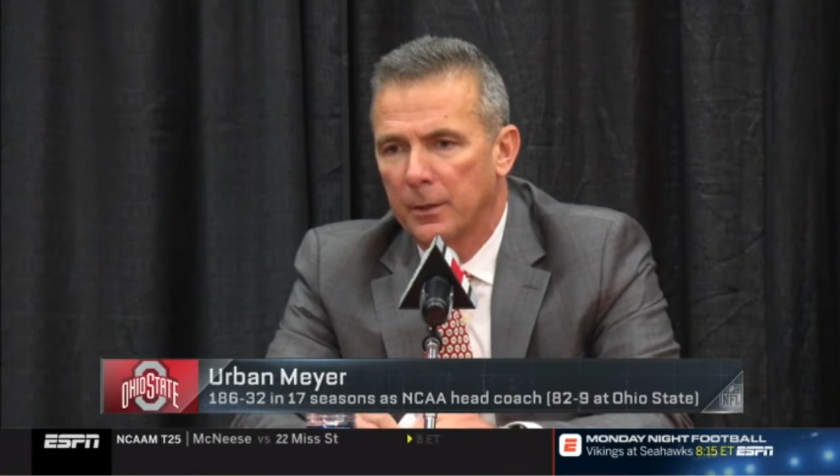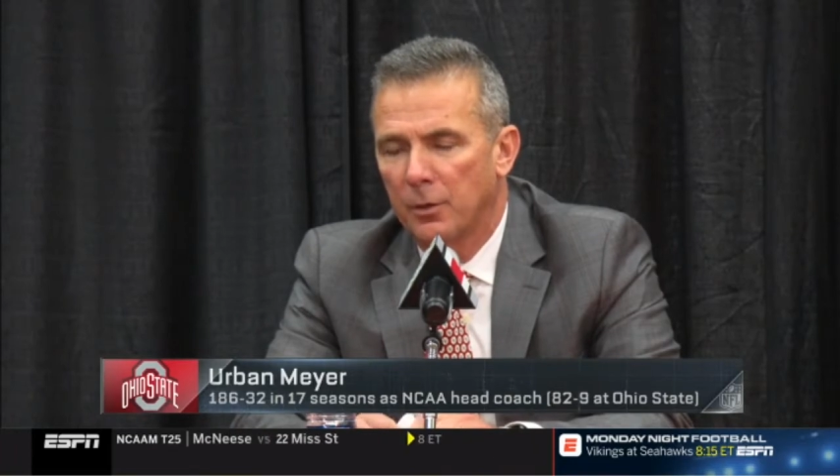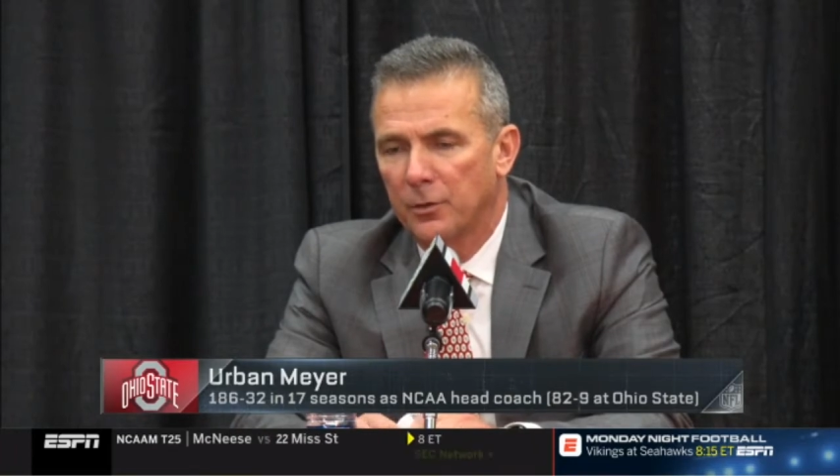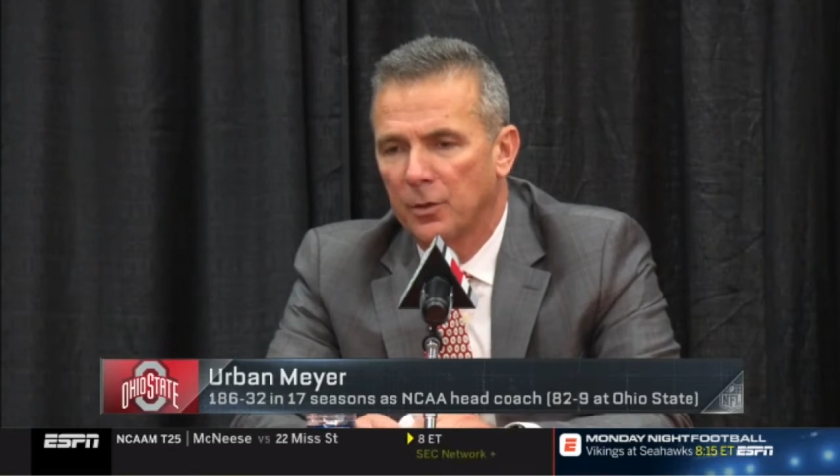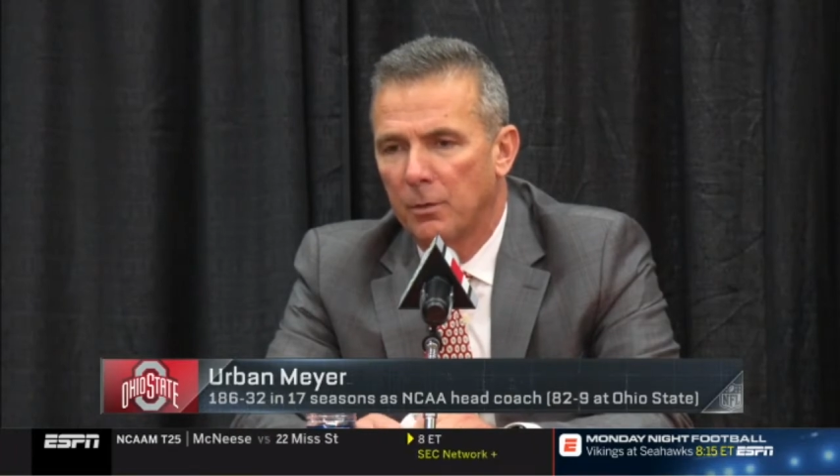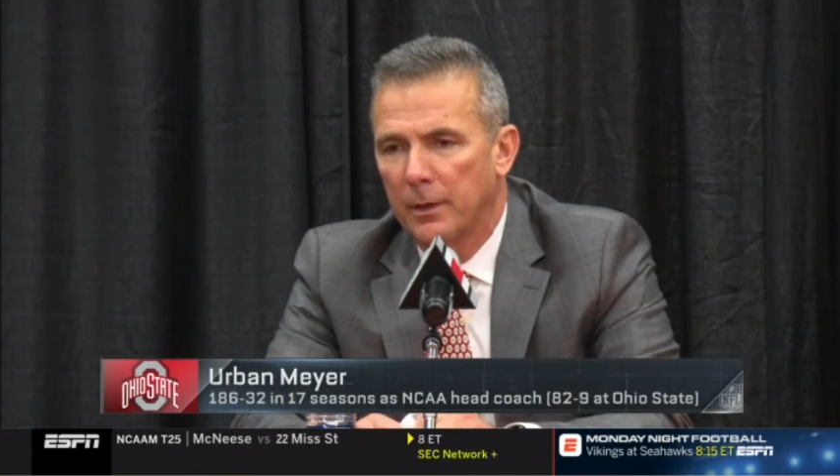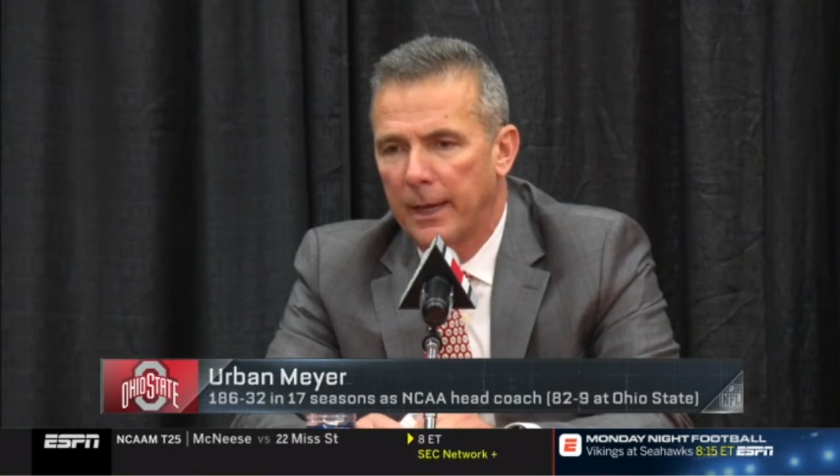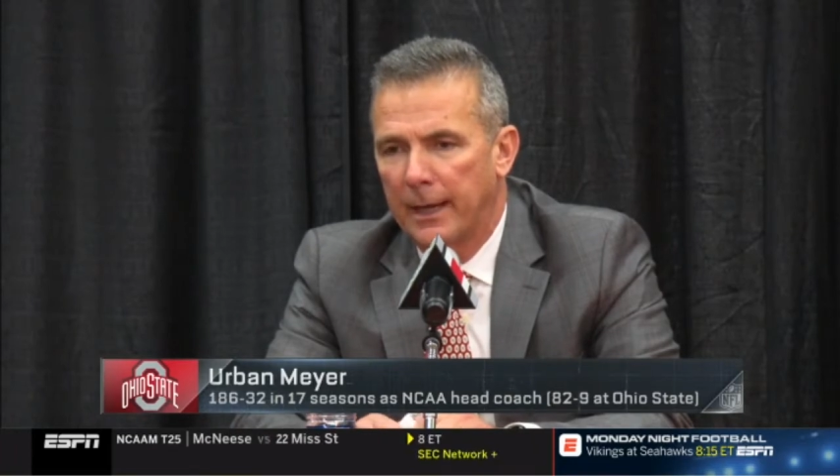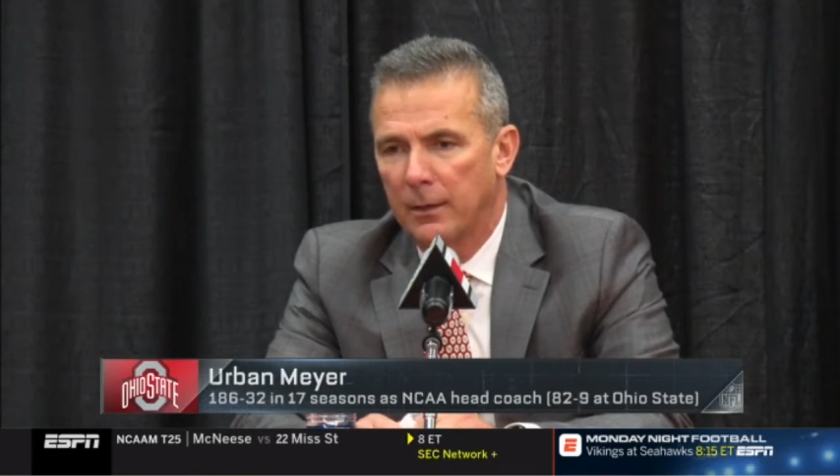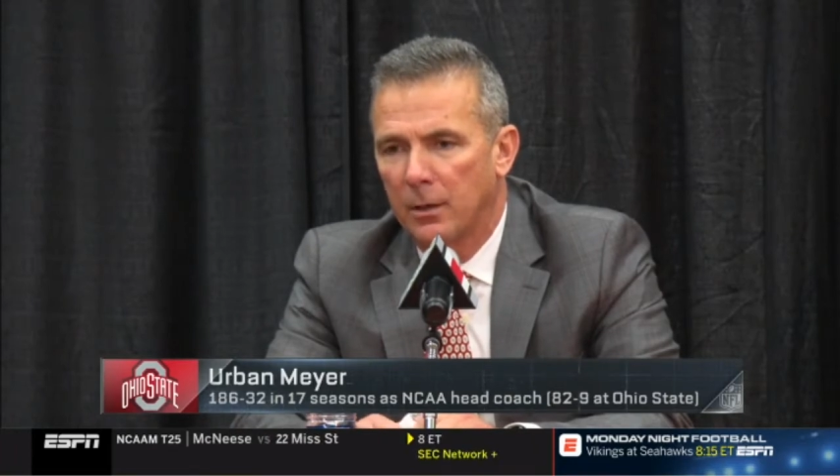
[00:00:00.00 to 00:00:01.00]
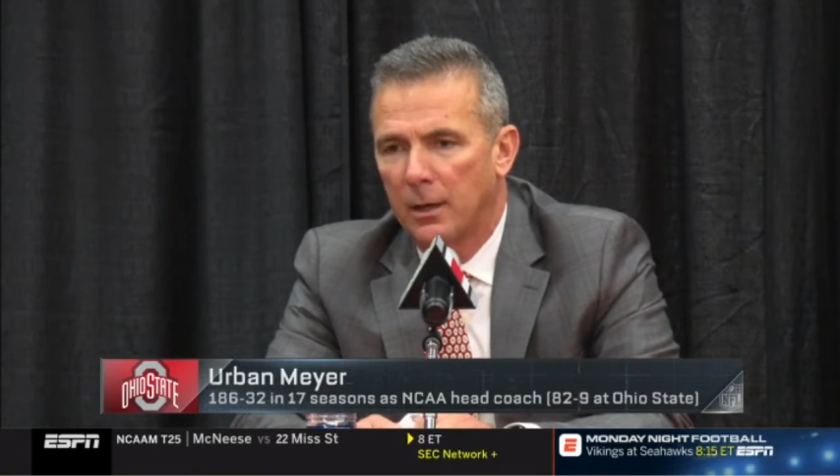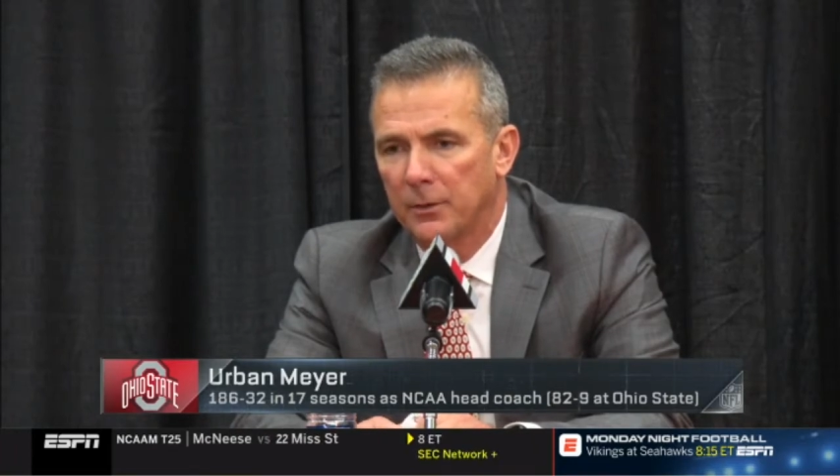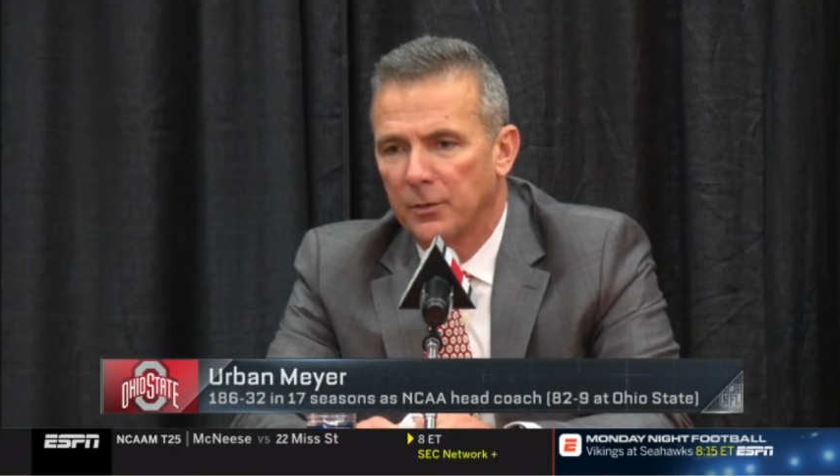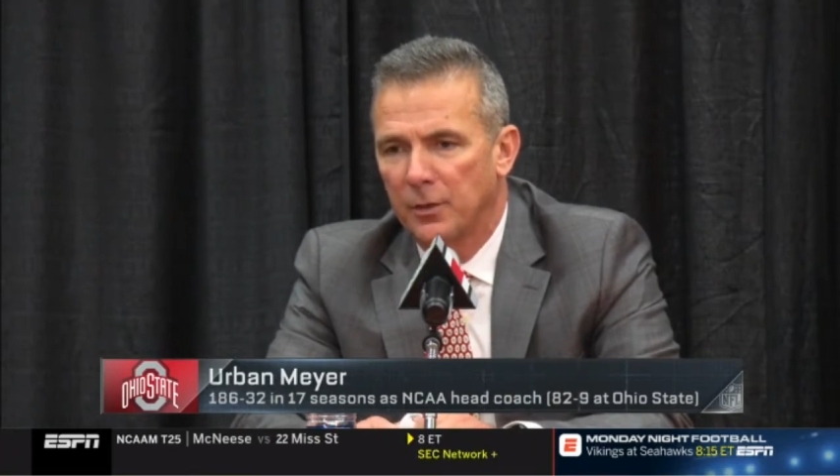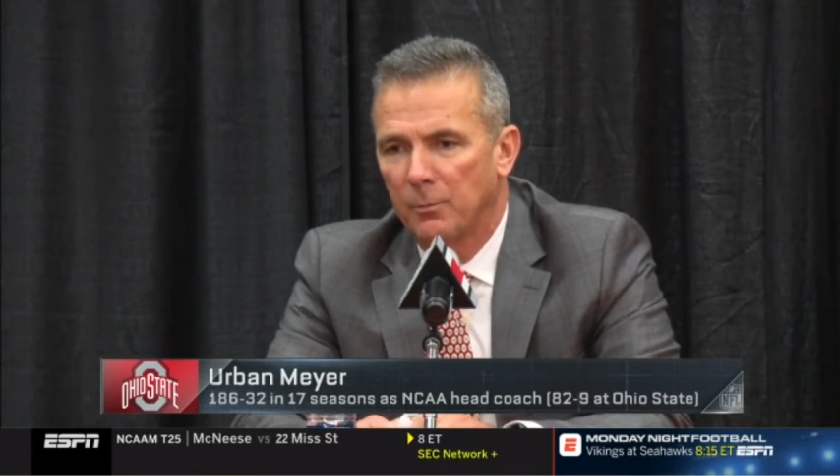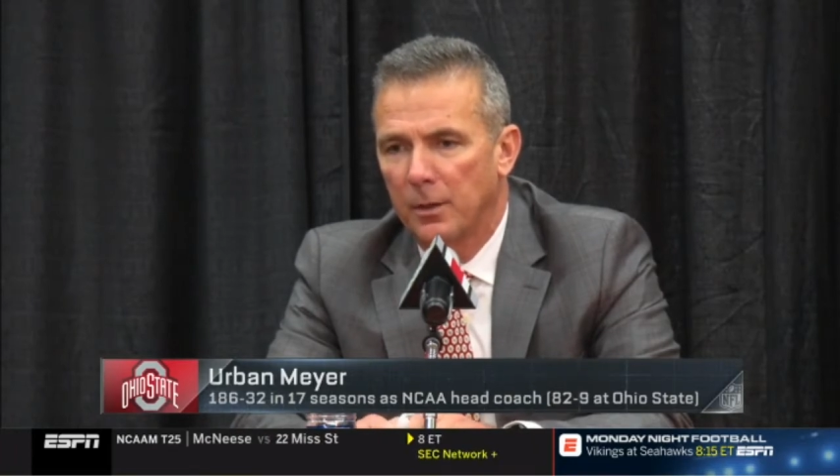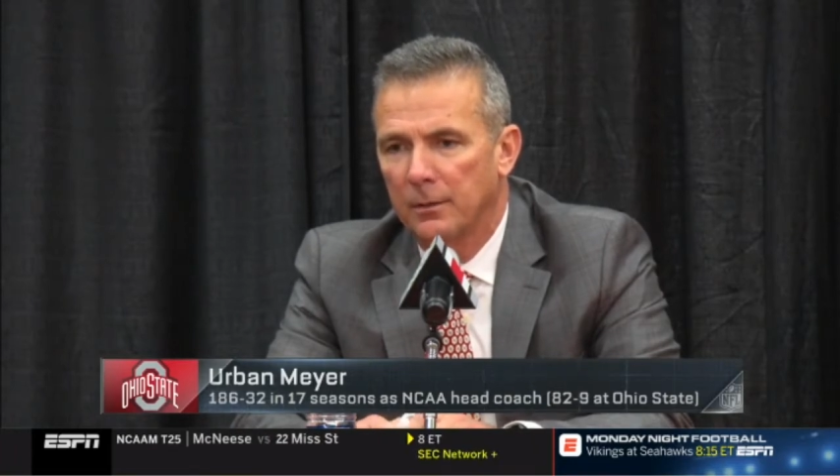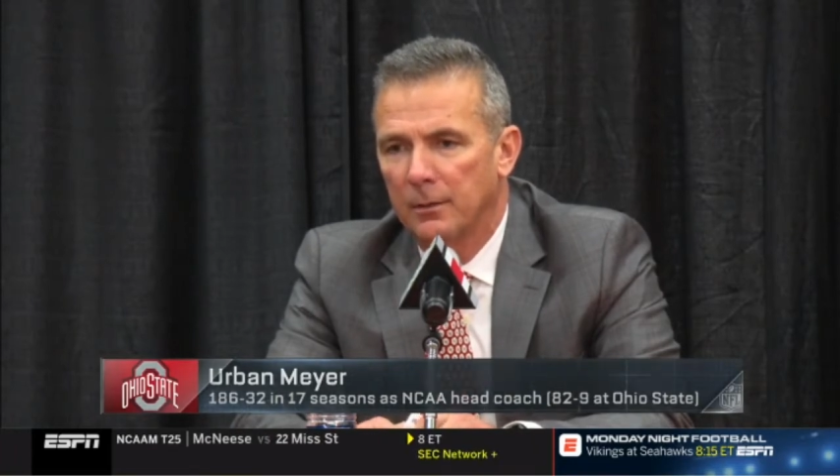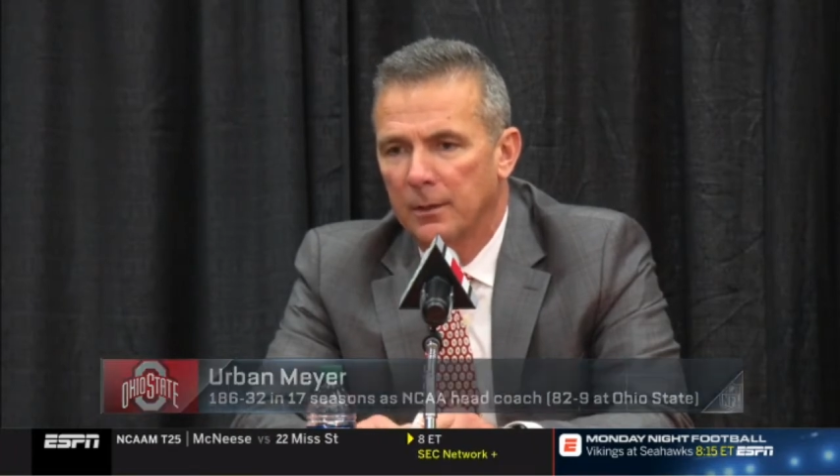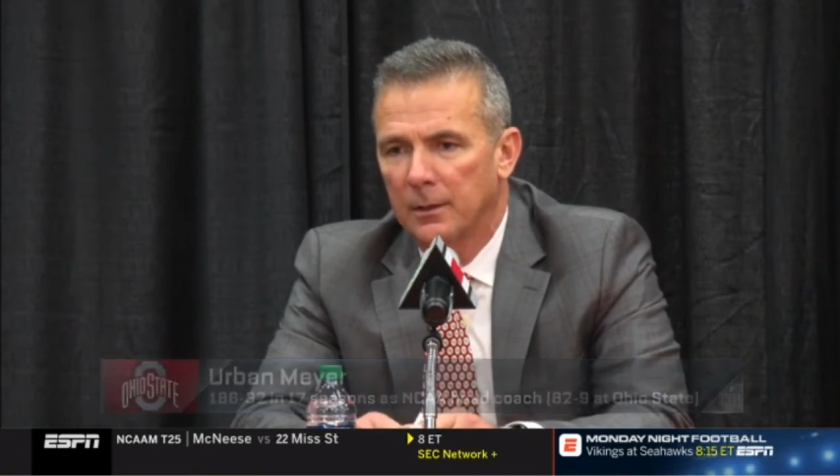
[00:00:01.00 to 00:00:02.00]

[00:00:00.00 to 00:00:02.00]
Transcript: you also want to hand it off to someone